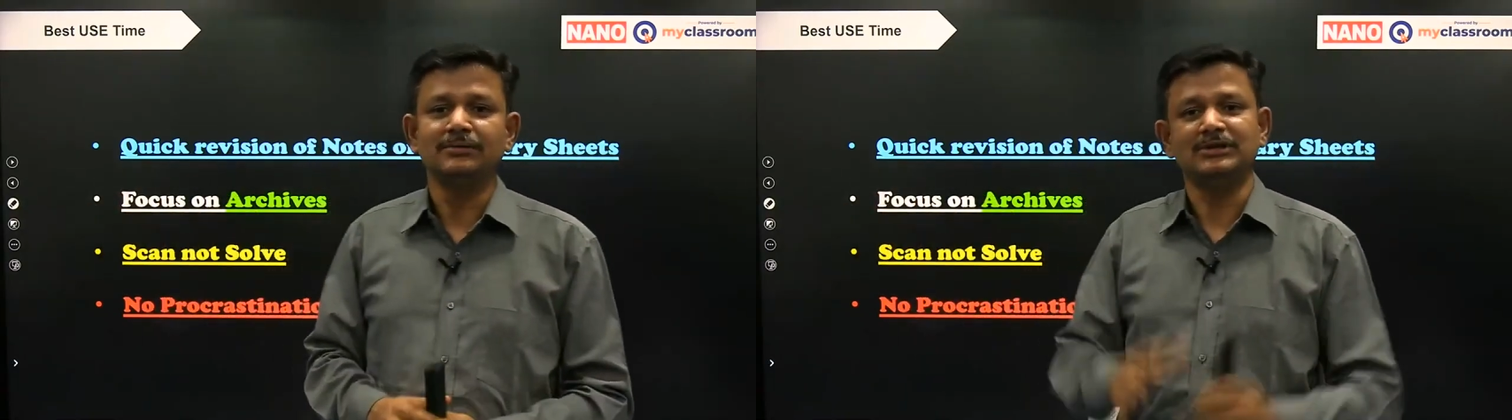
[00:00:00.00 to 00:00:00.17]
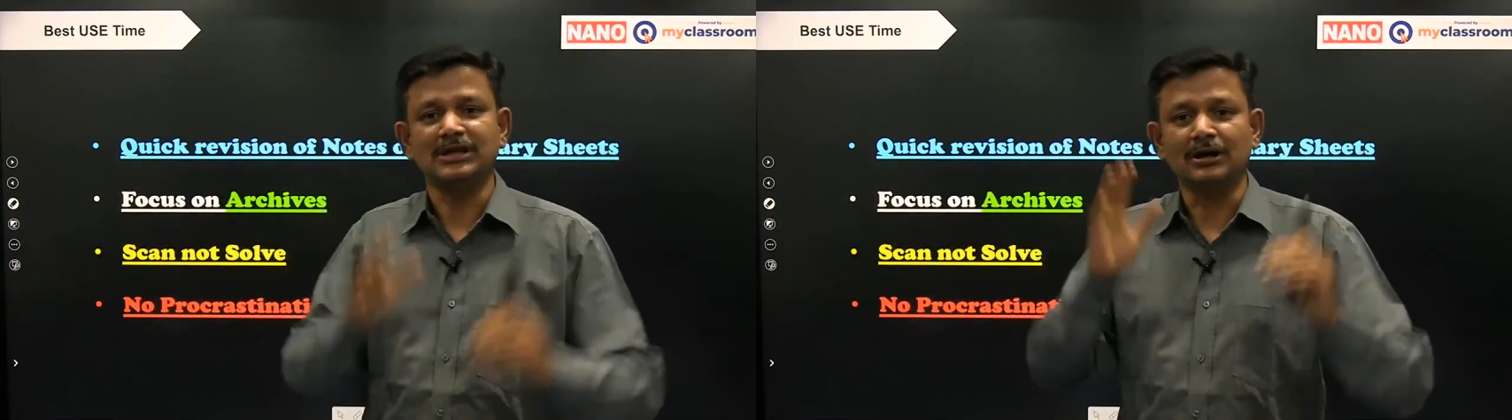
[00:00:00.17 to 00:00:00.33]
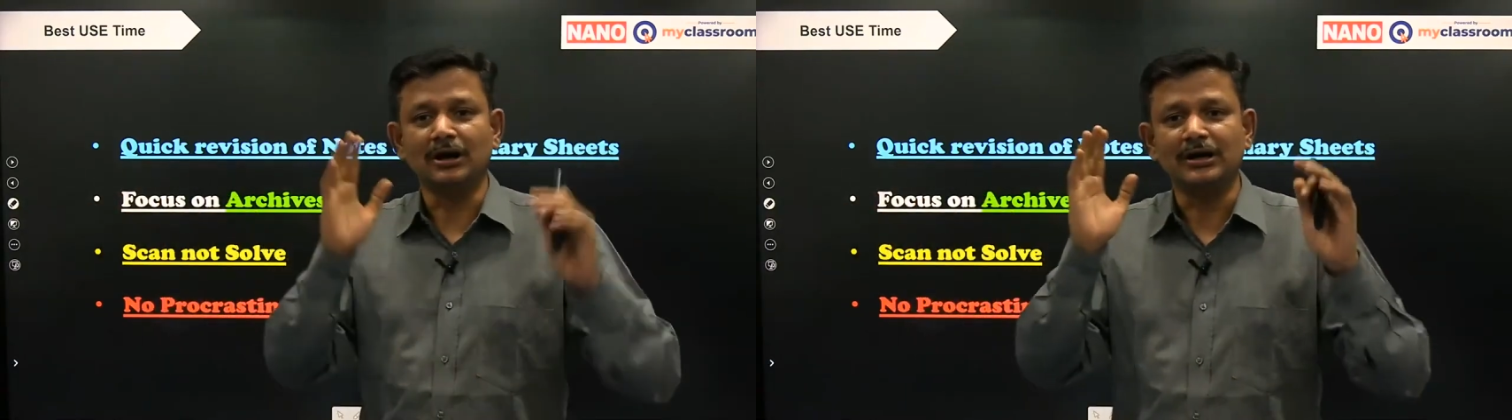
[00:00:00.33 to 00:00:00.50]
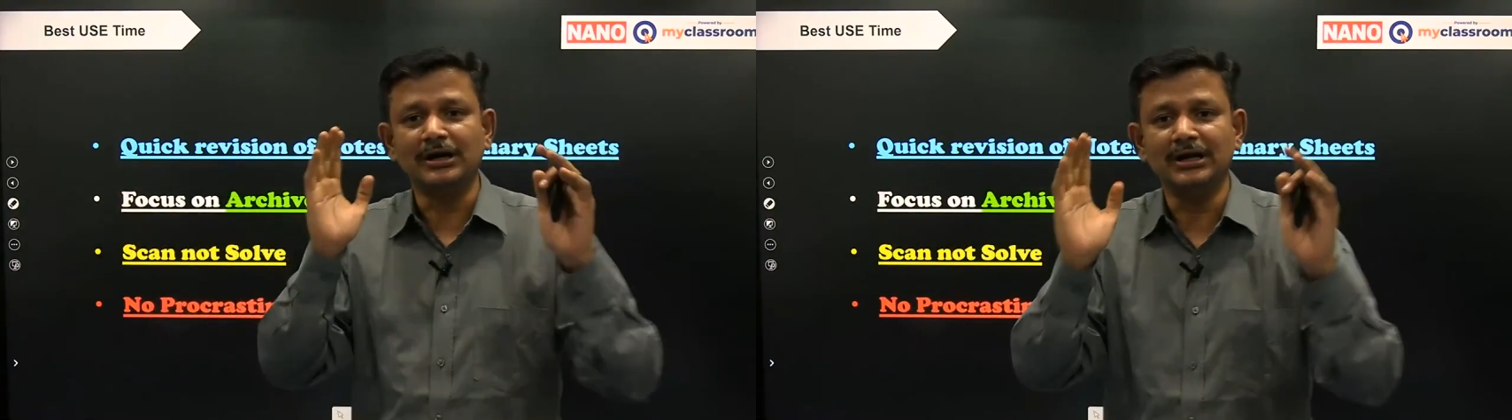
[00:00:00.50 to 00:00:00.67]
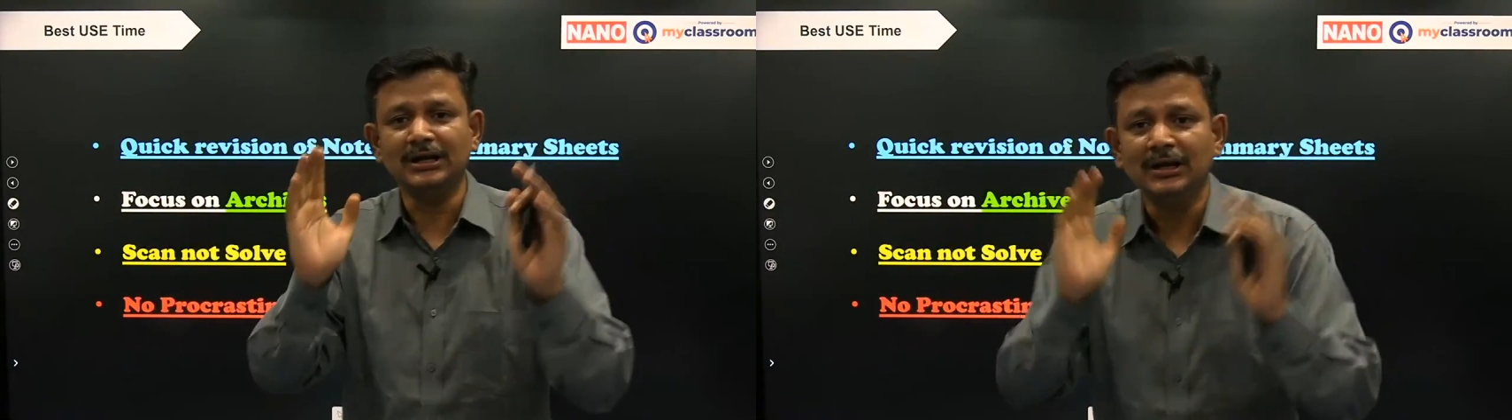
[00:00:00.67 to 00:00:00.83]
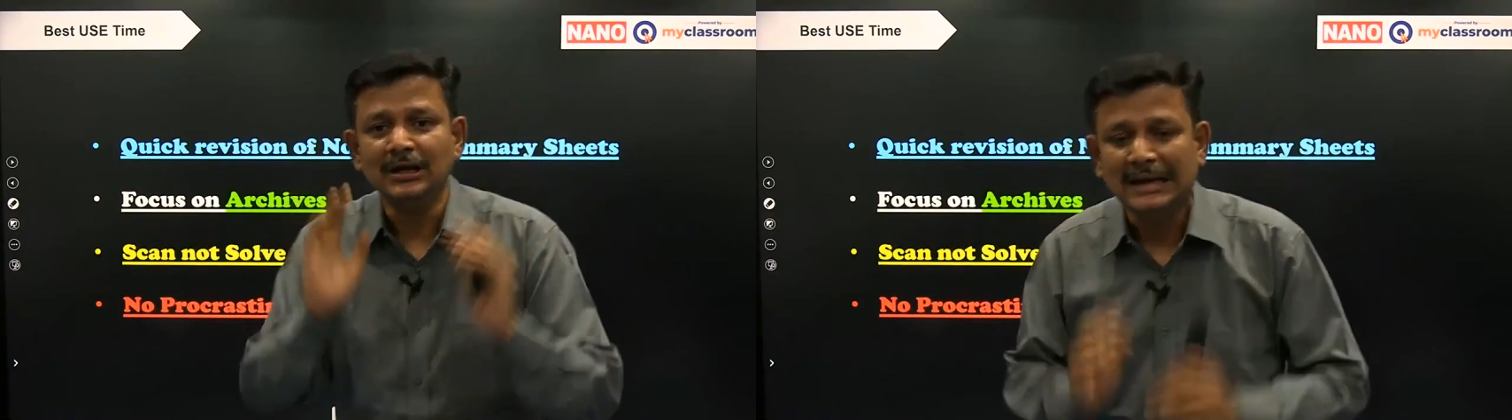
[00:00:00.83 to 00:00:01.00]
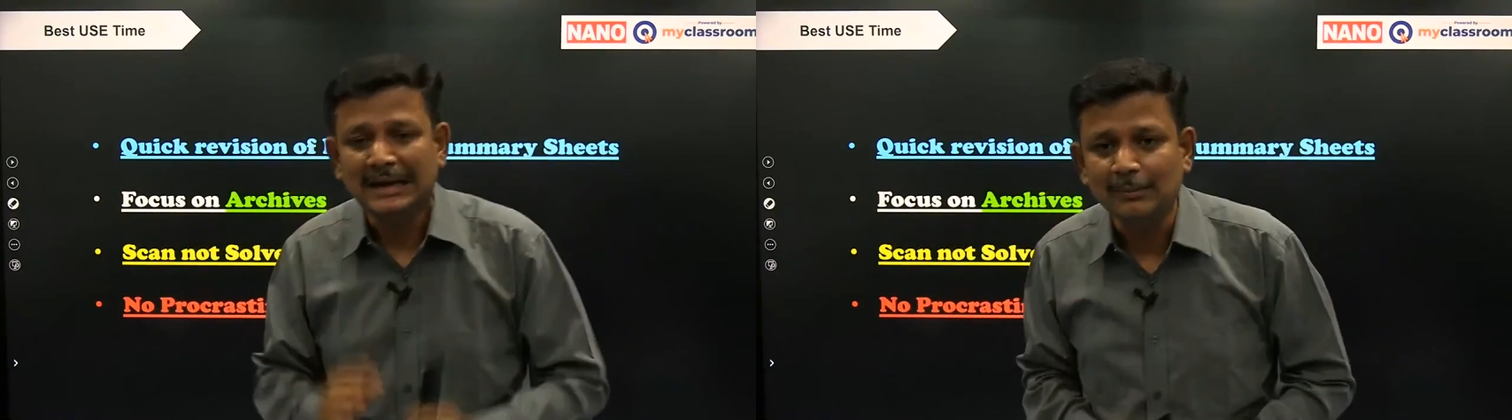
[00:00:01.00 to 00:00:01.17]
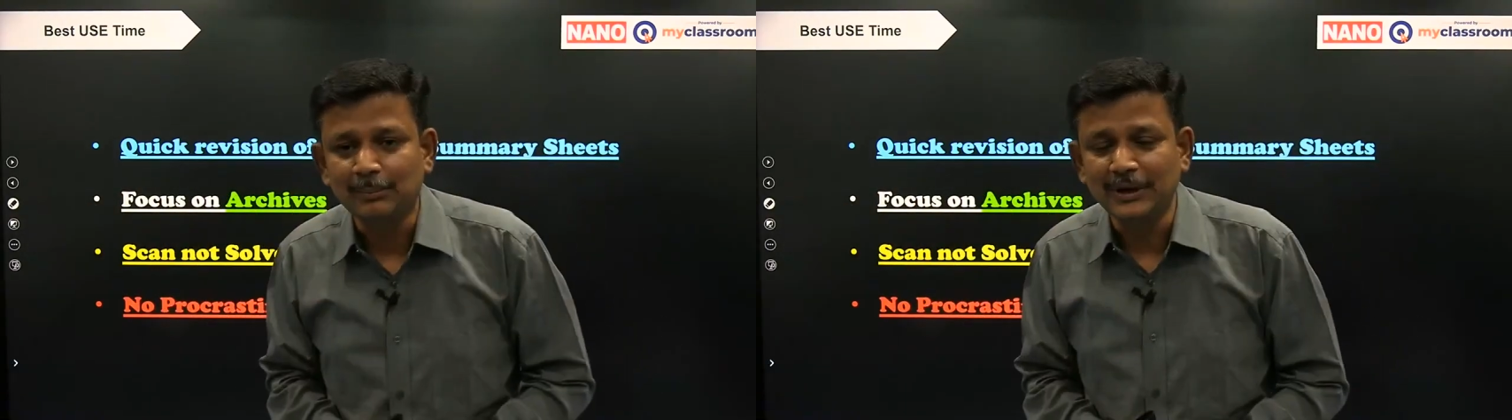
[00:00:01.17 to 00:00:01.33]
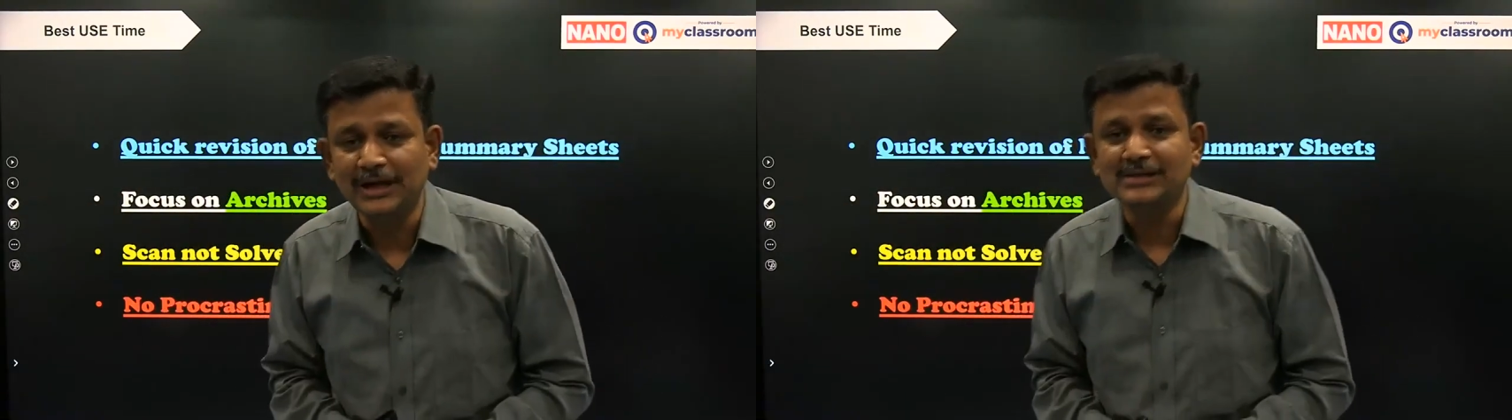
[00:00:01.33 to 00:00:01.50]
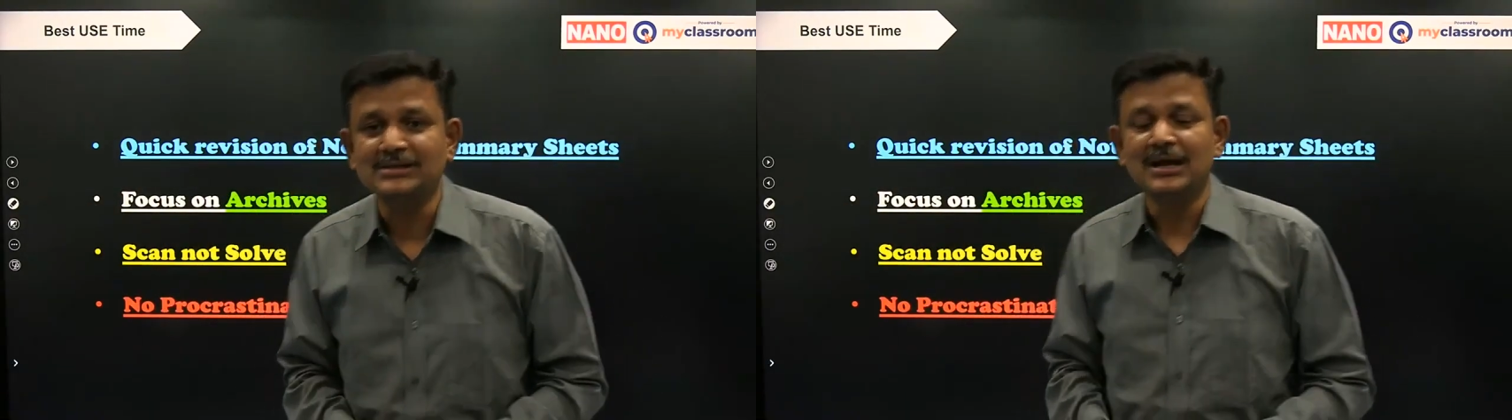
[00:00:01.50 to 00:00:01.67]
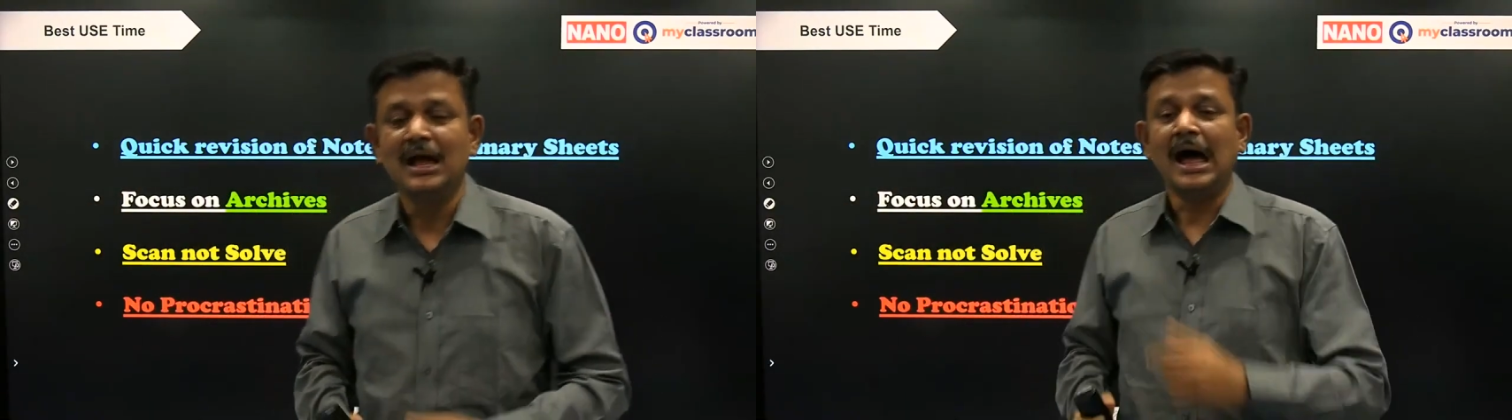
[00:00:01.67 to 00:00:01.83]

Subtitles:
which are already in place.